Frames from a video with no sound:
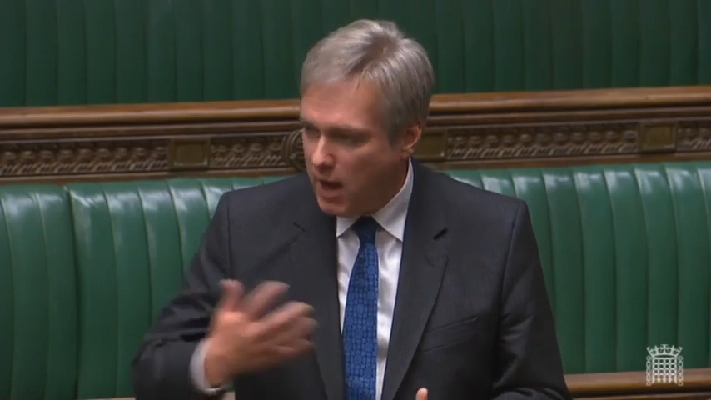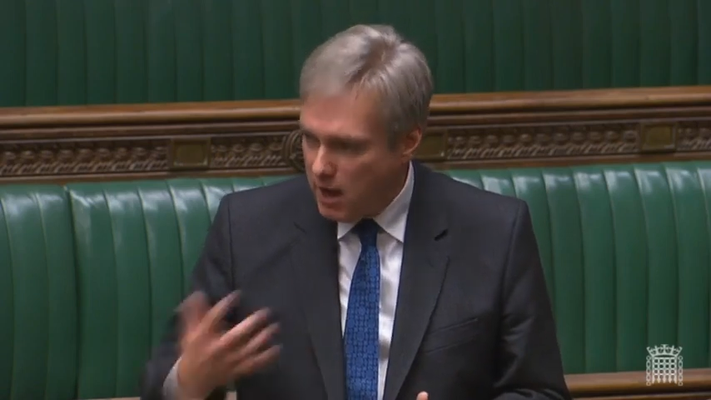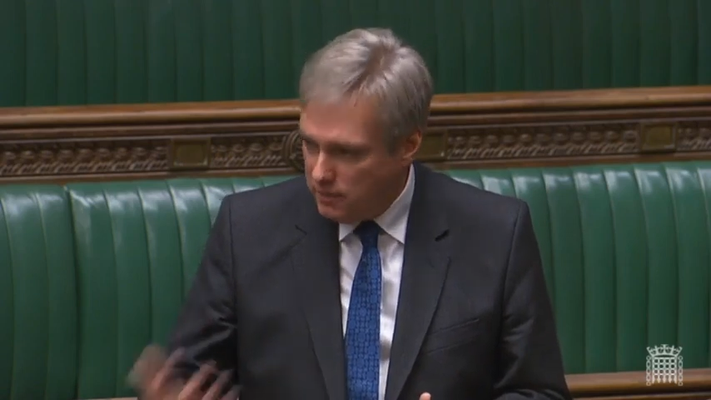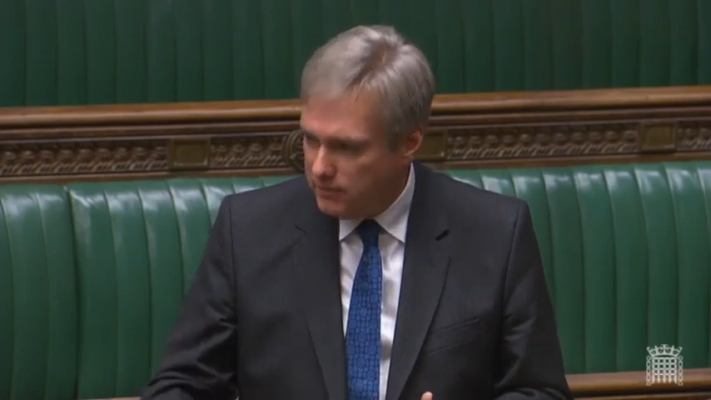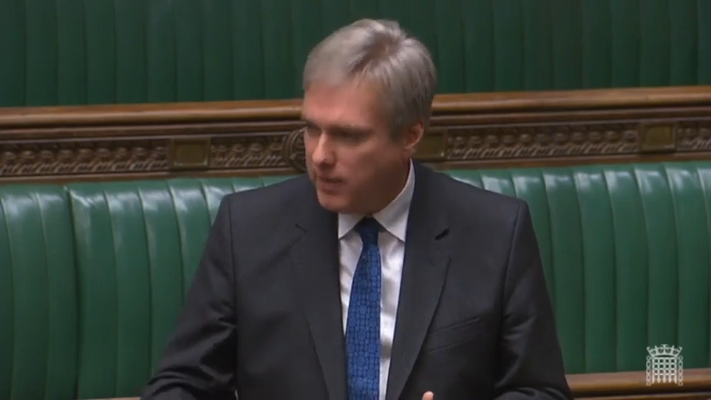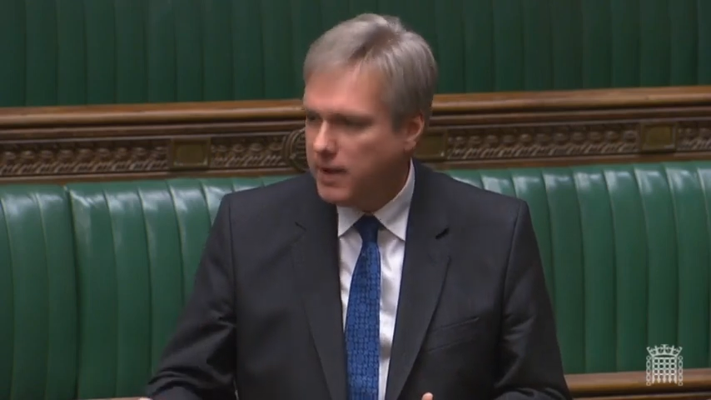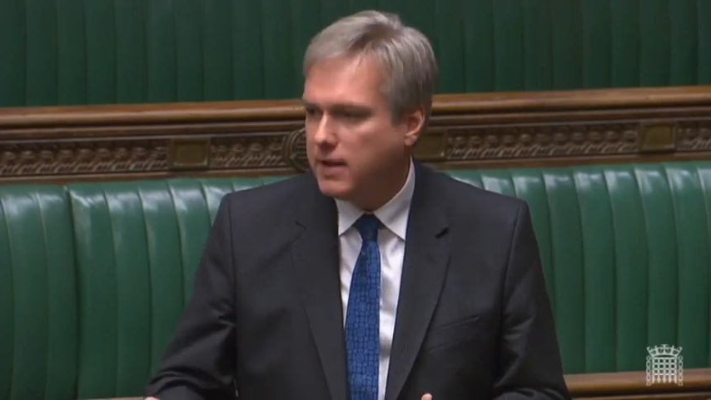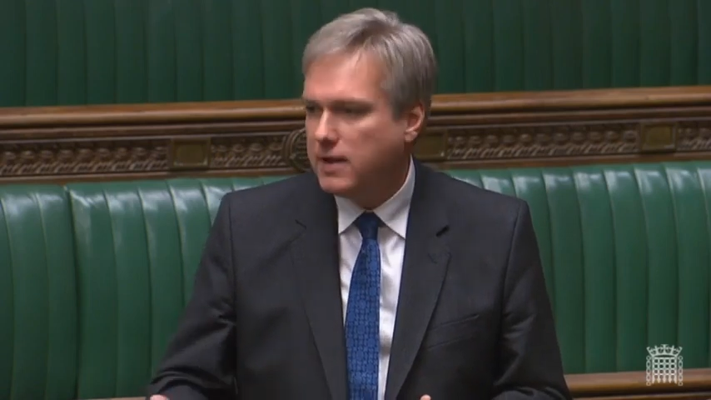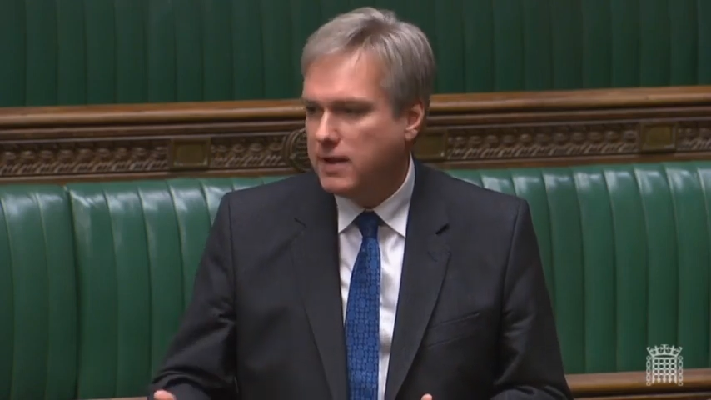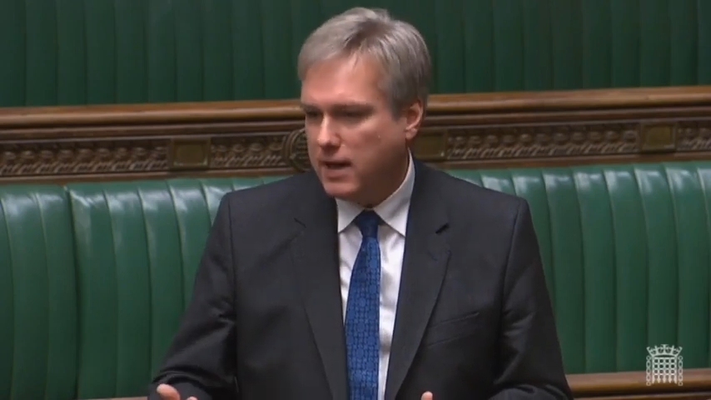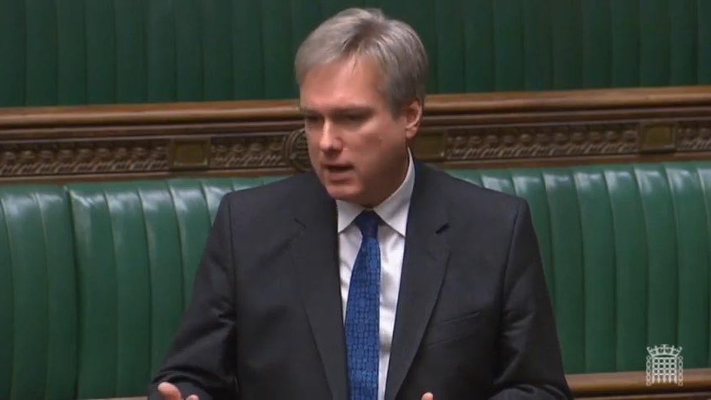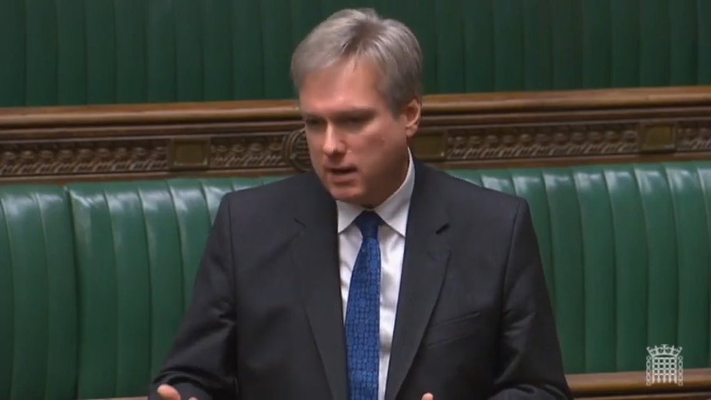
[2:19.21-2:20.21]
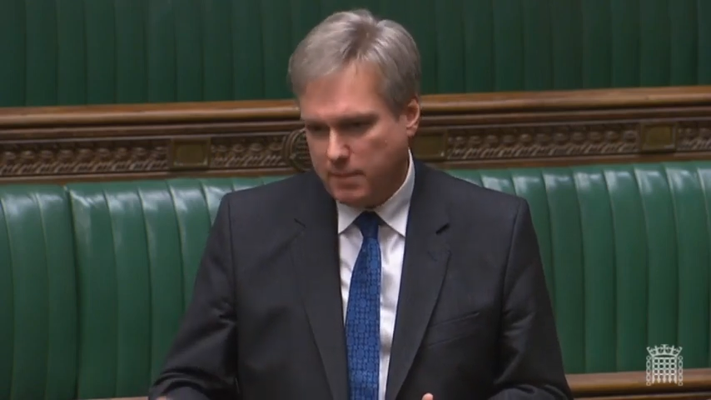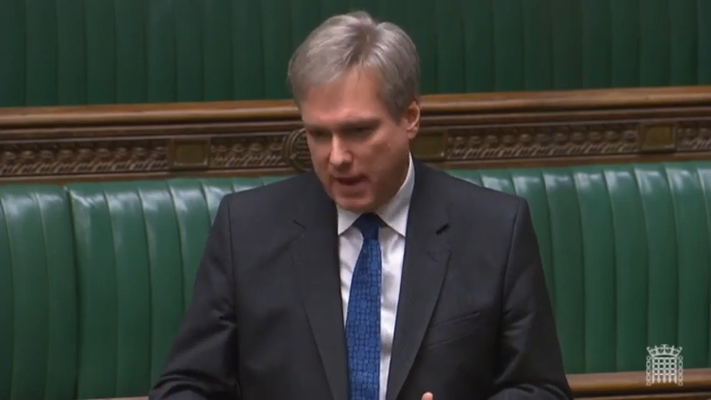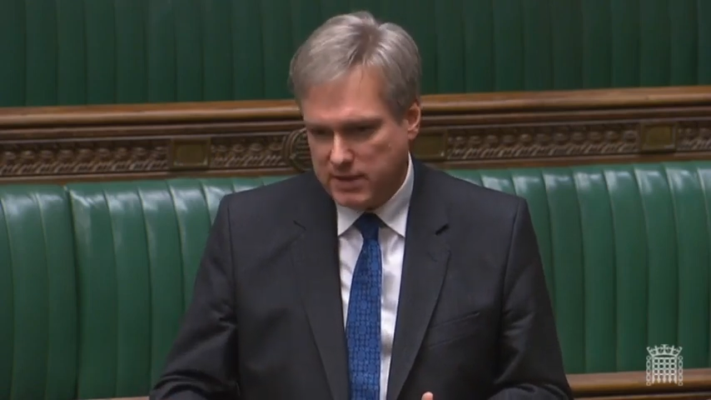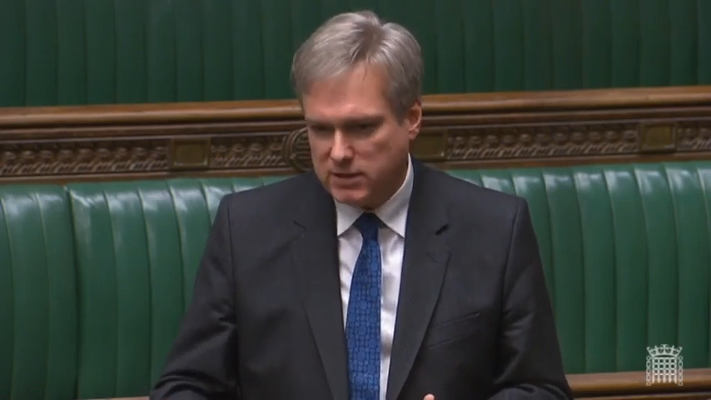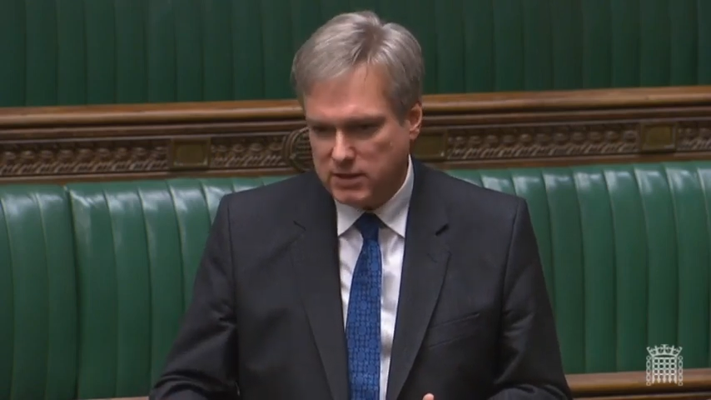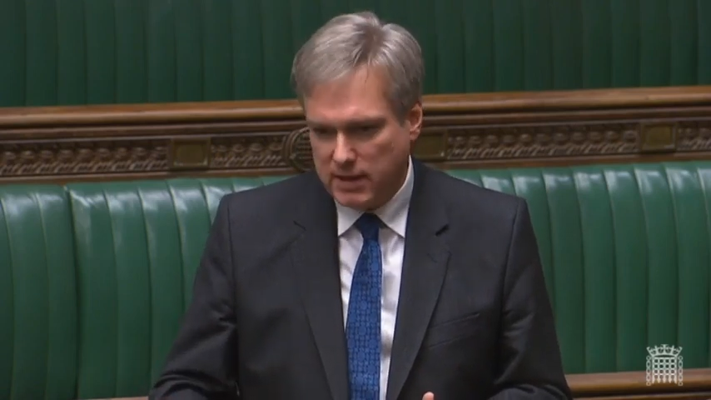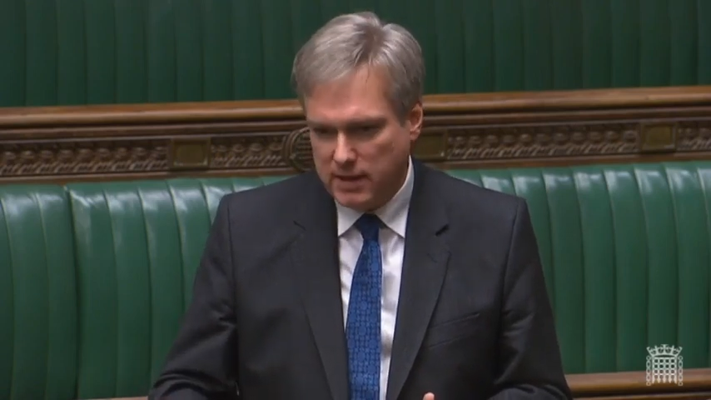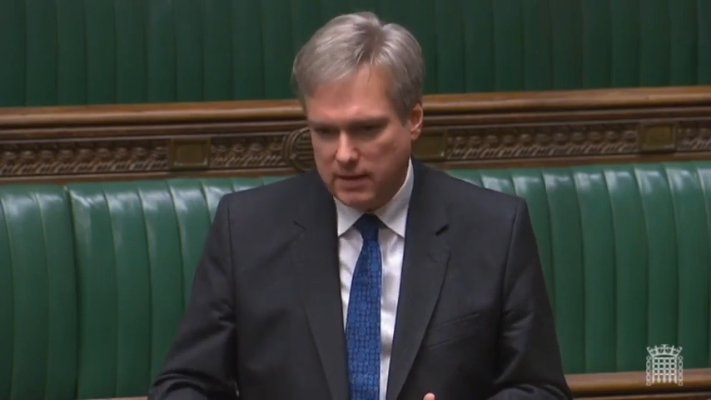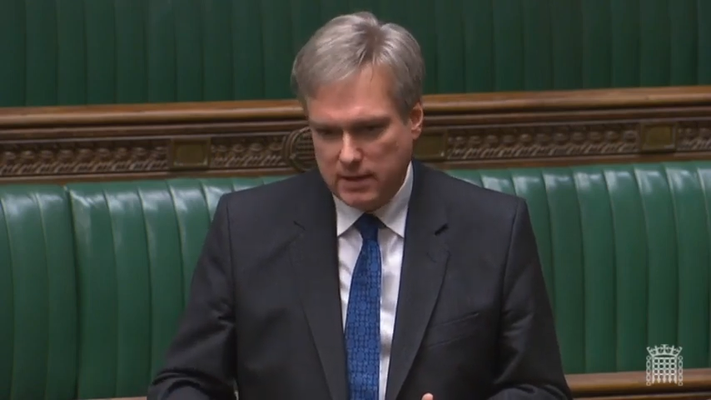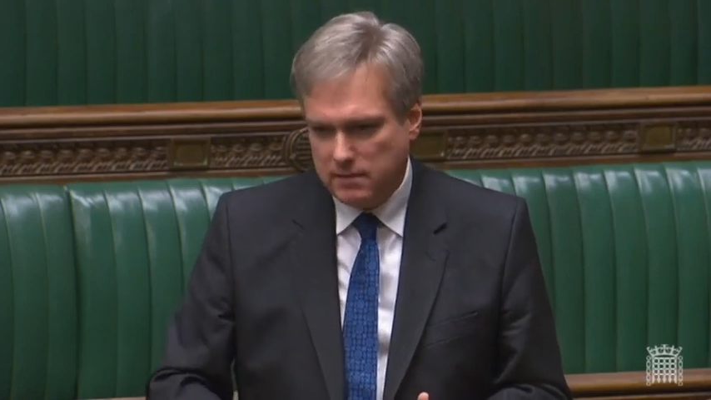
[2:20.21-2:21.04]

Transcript: over capacity.